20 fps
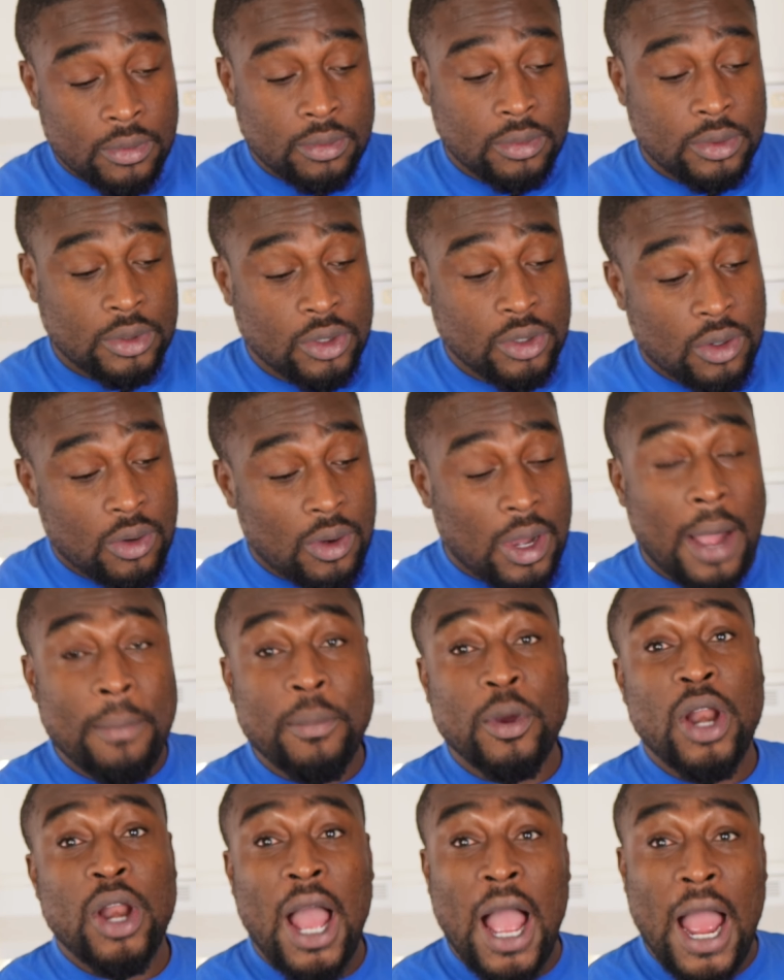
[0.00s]
So I'm
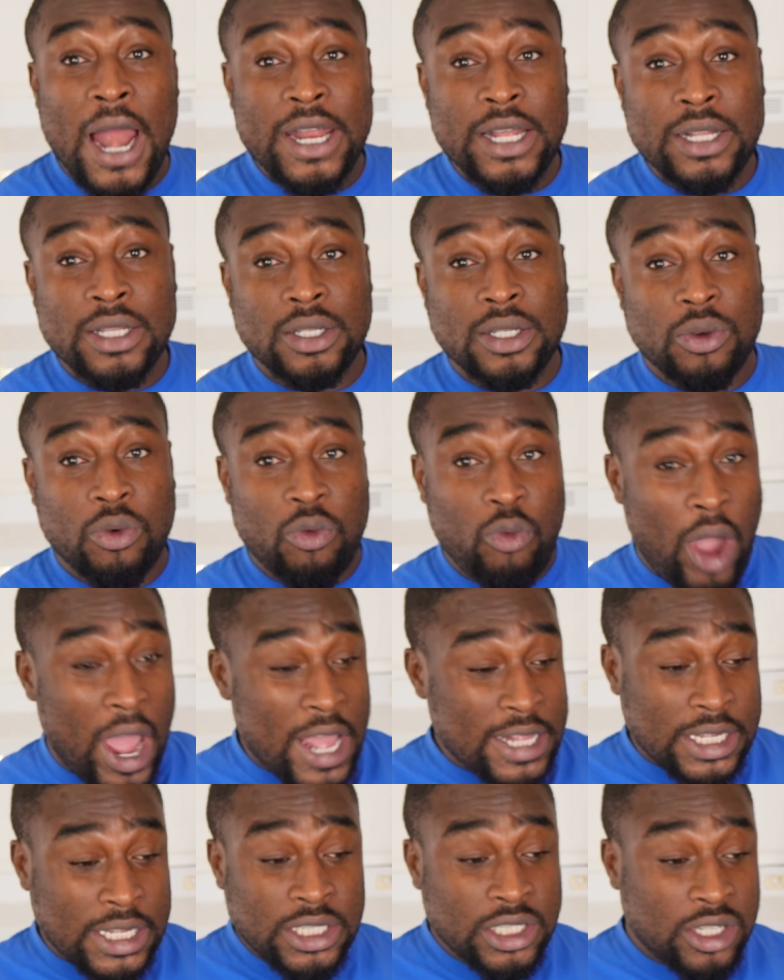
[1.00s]
gonna add it
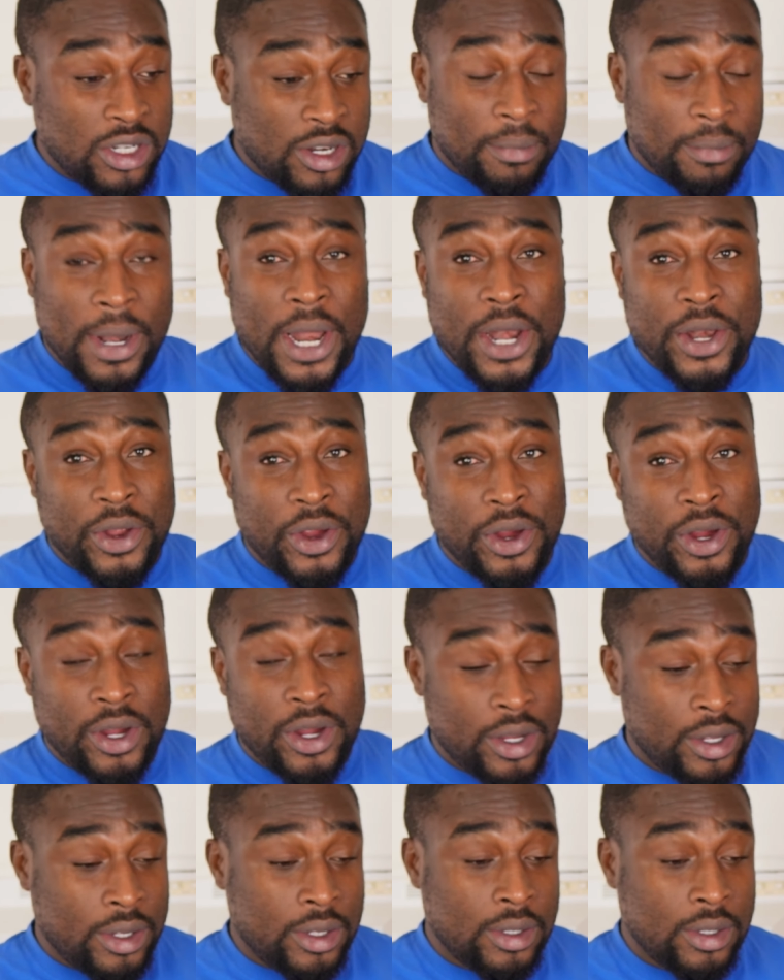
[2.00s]
right into the blender.